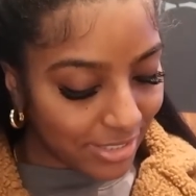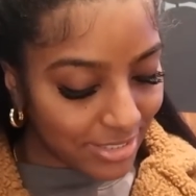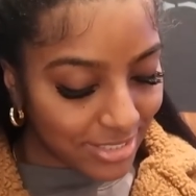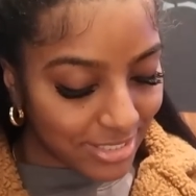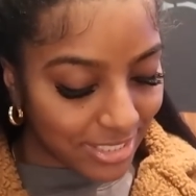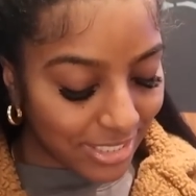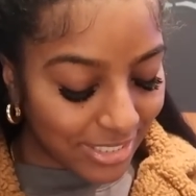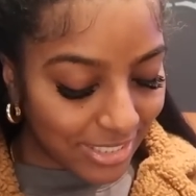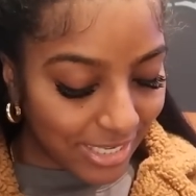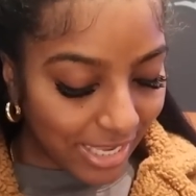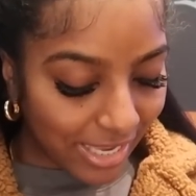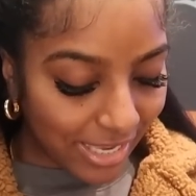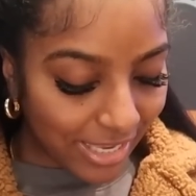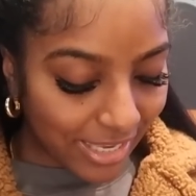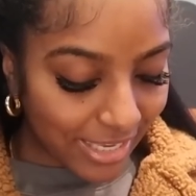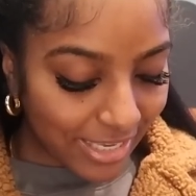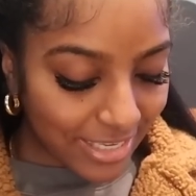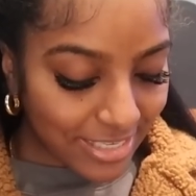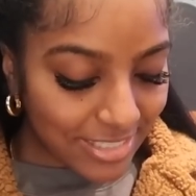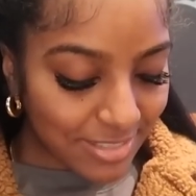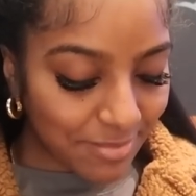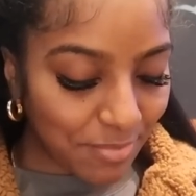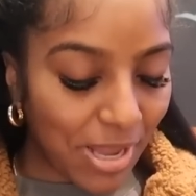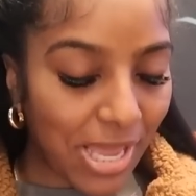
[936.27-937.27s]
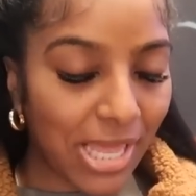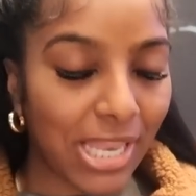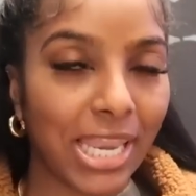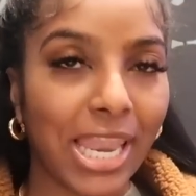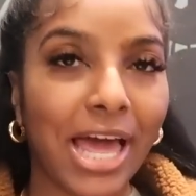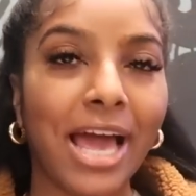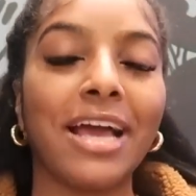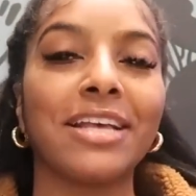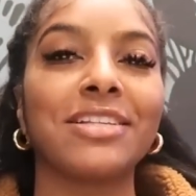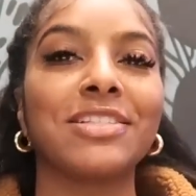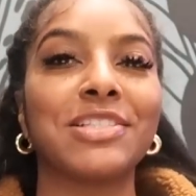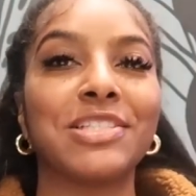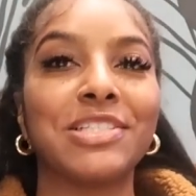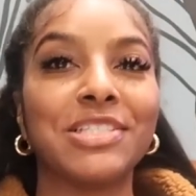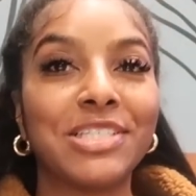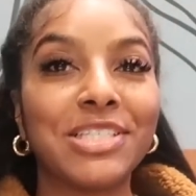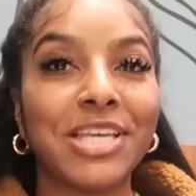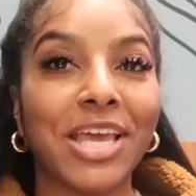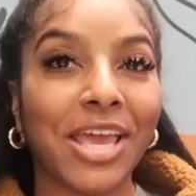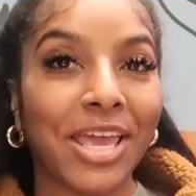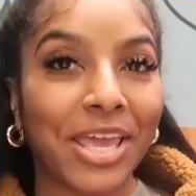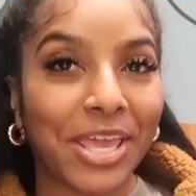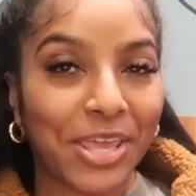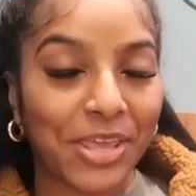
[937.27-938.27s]
today is my last
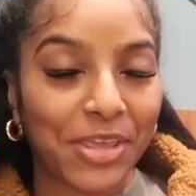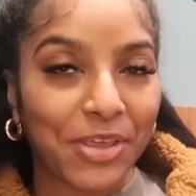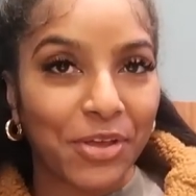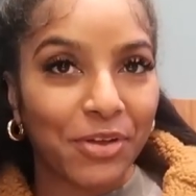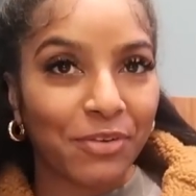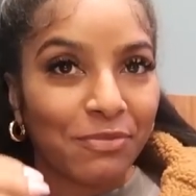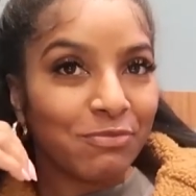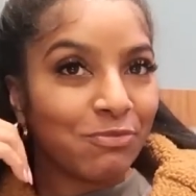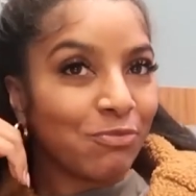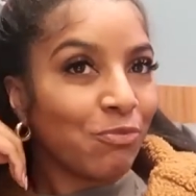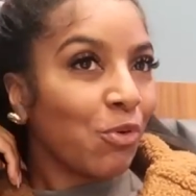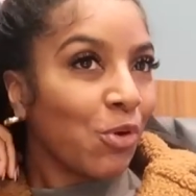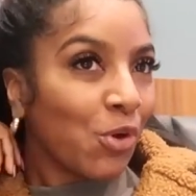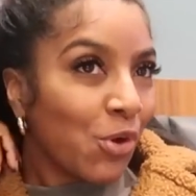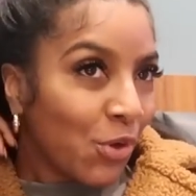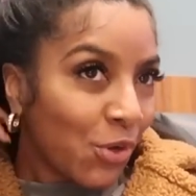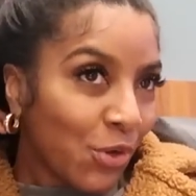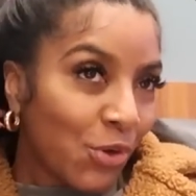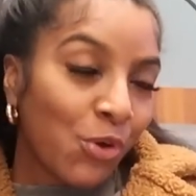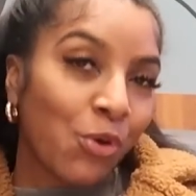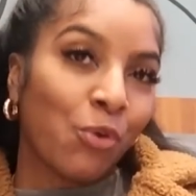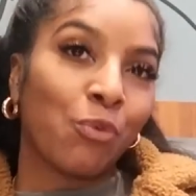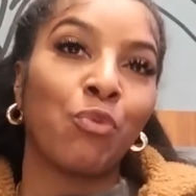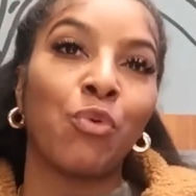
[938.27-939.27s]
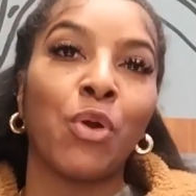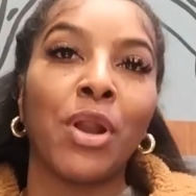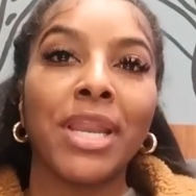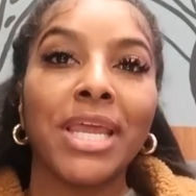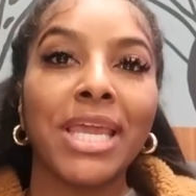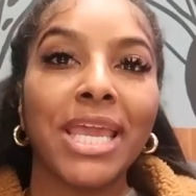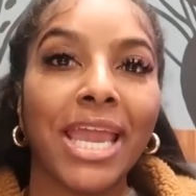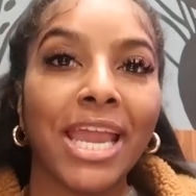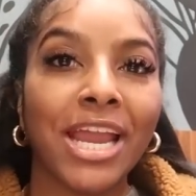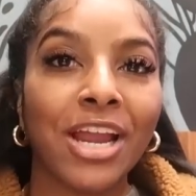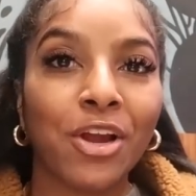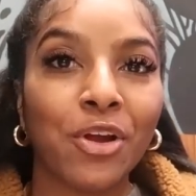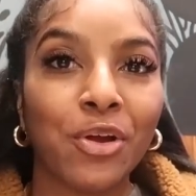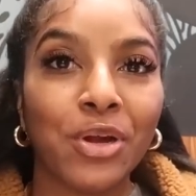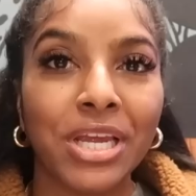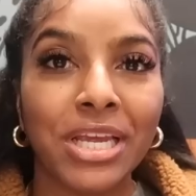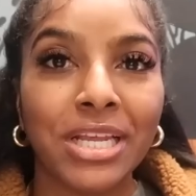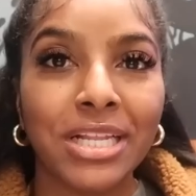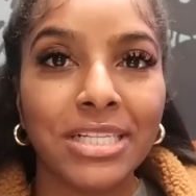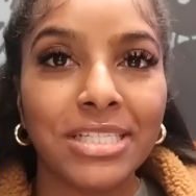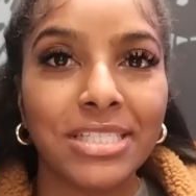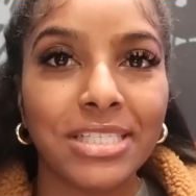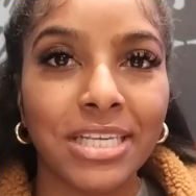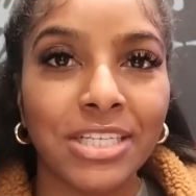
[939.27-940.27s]
day of running
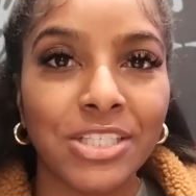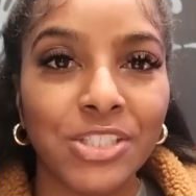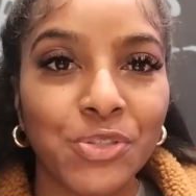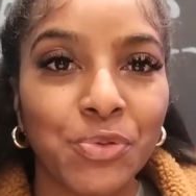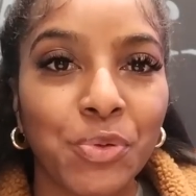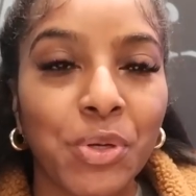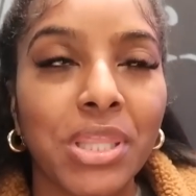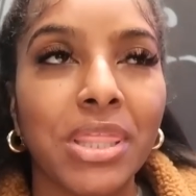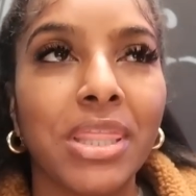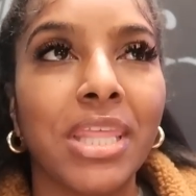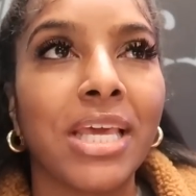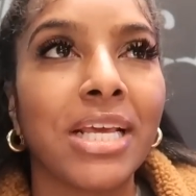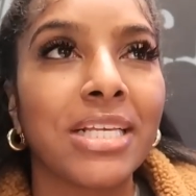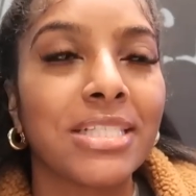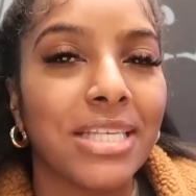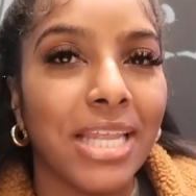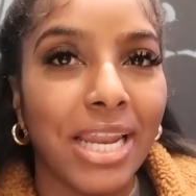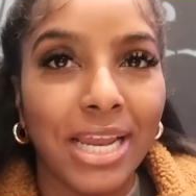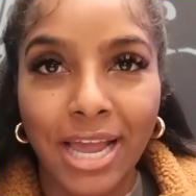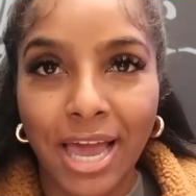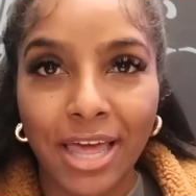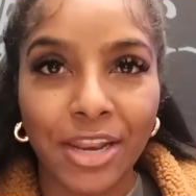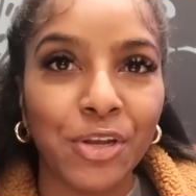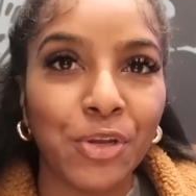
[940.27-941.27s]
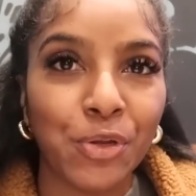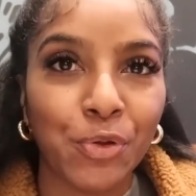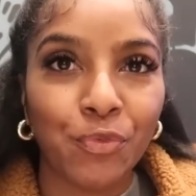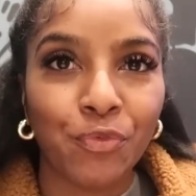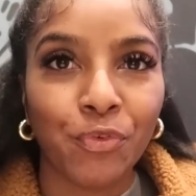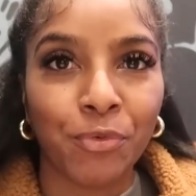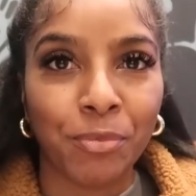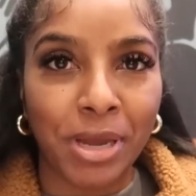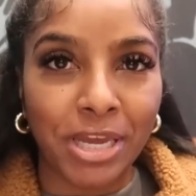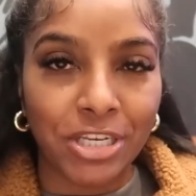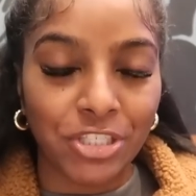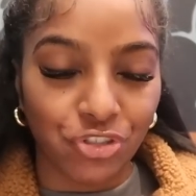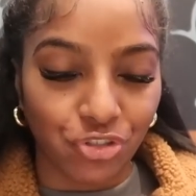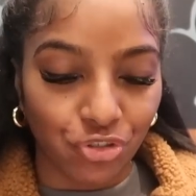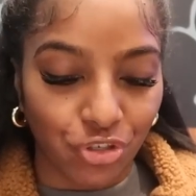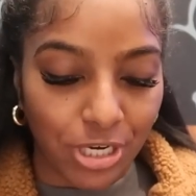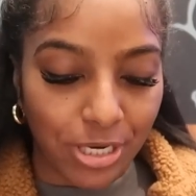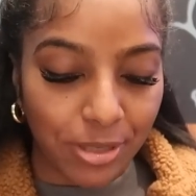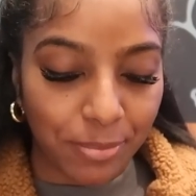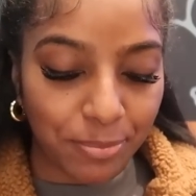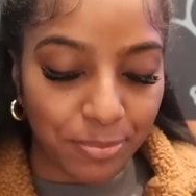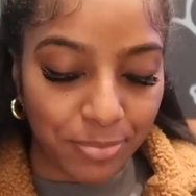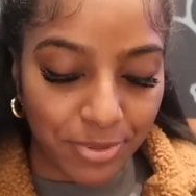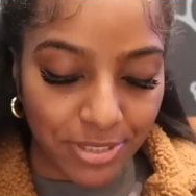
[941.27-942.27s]
errands and doing things that I gotta do for my
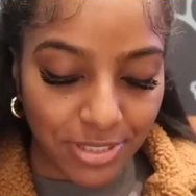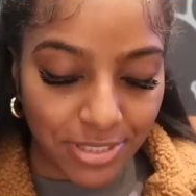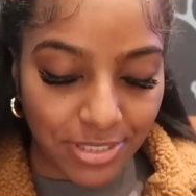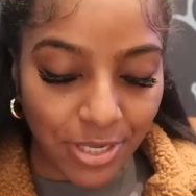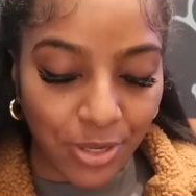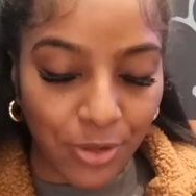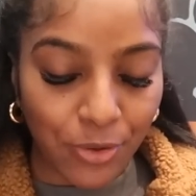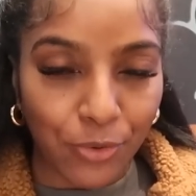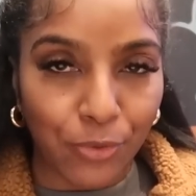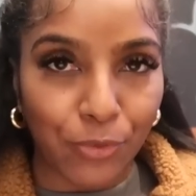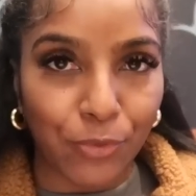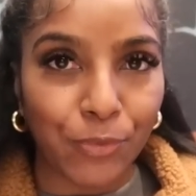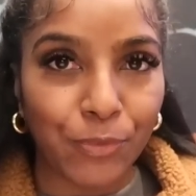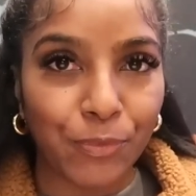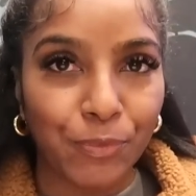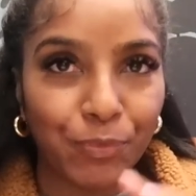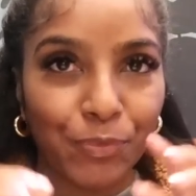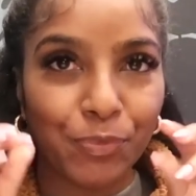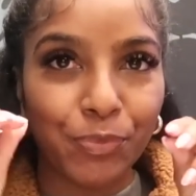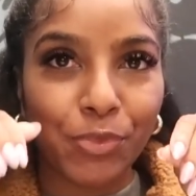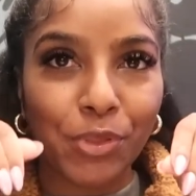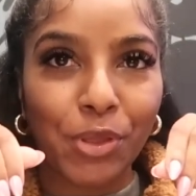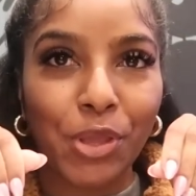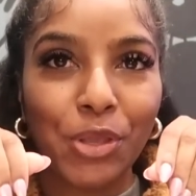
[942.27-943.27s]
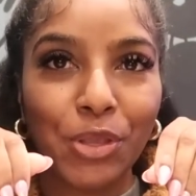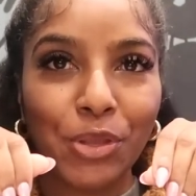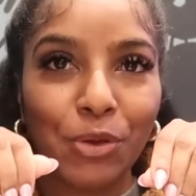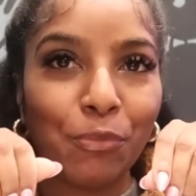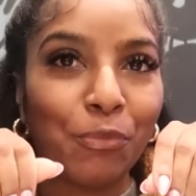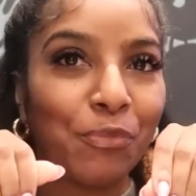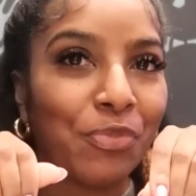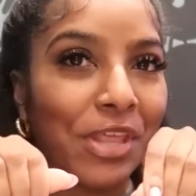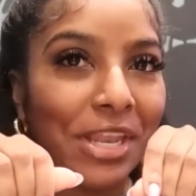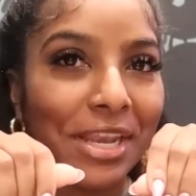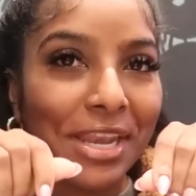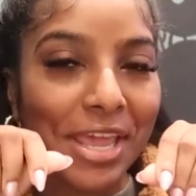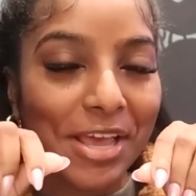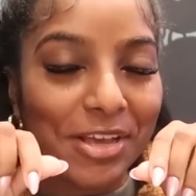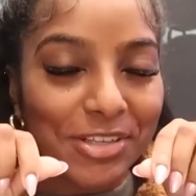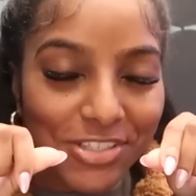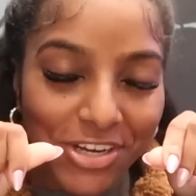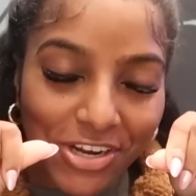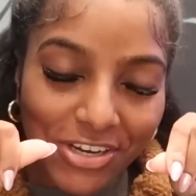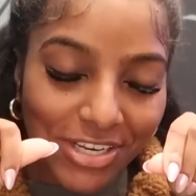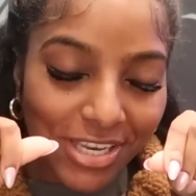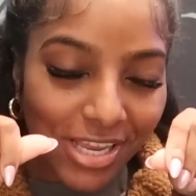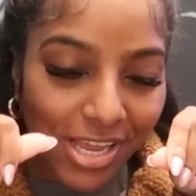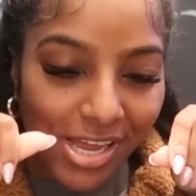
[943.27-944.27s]
trip. So the nails
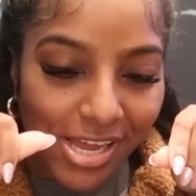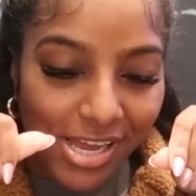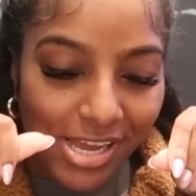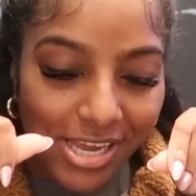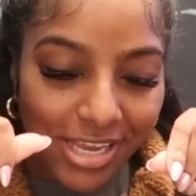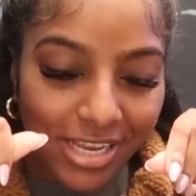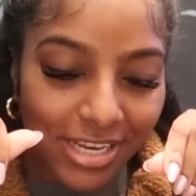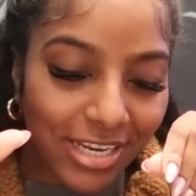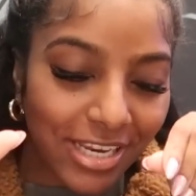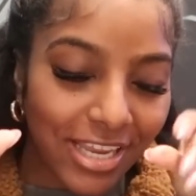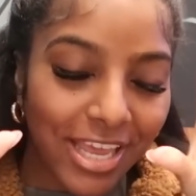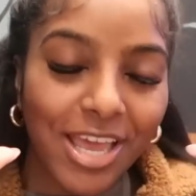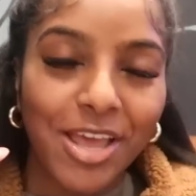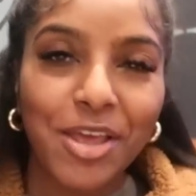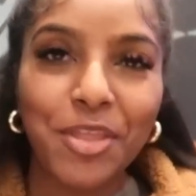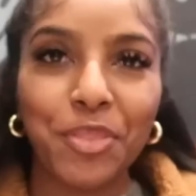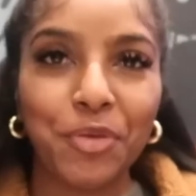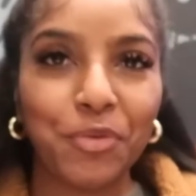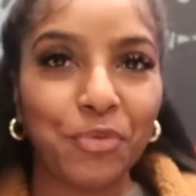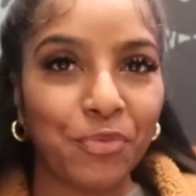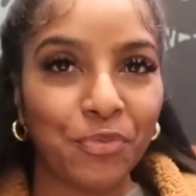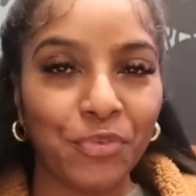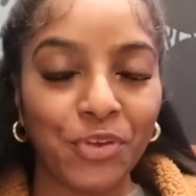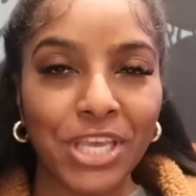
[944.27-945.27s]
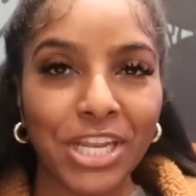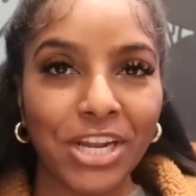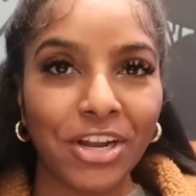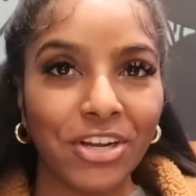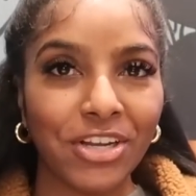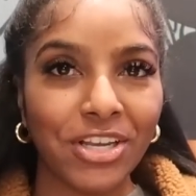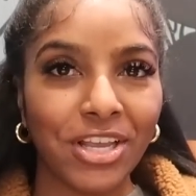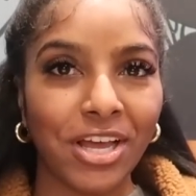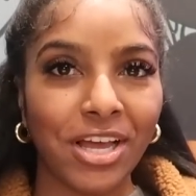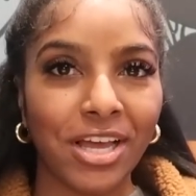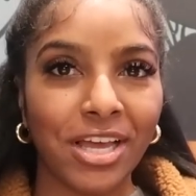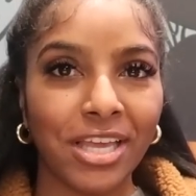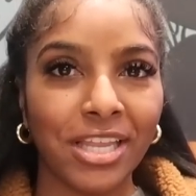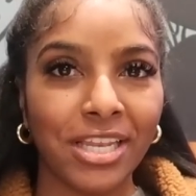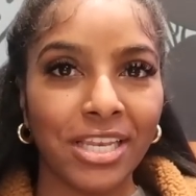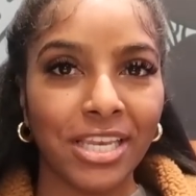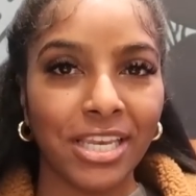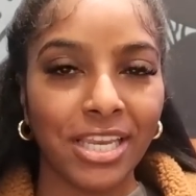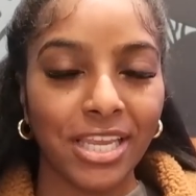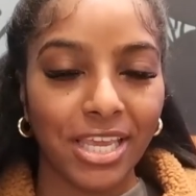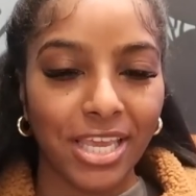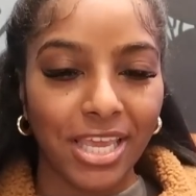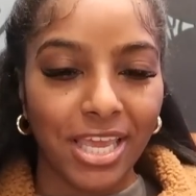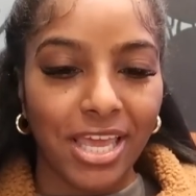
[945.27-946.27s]
are done, feet are done,
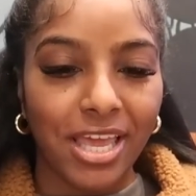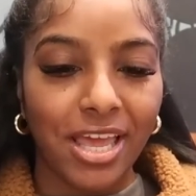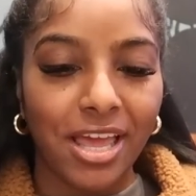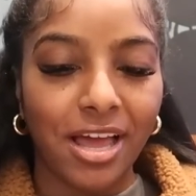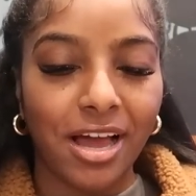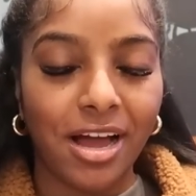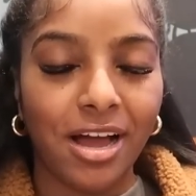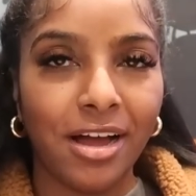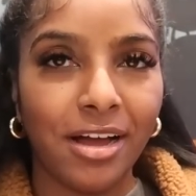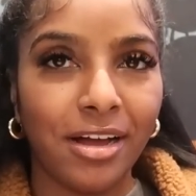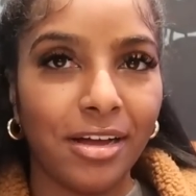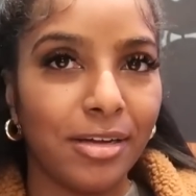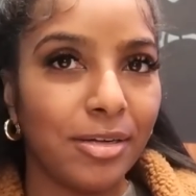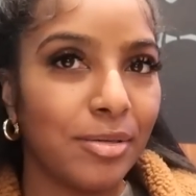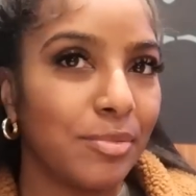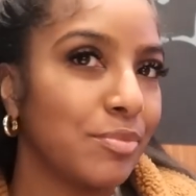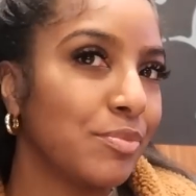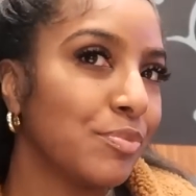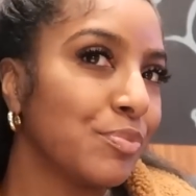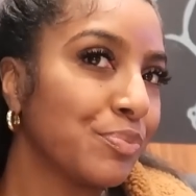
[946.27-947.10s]
um,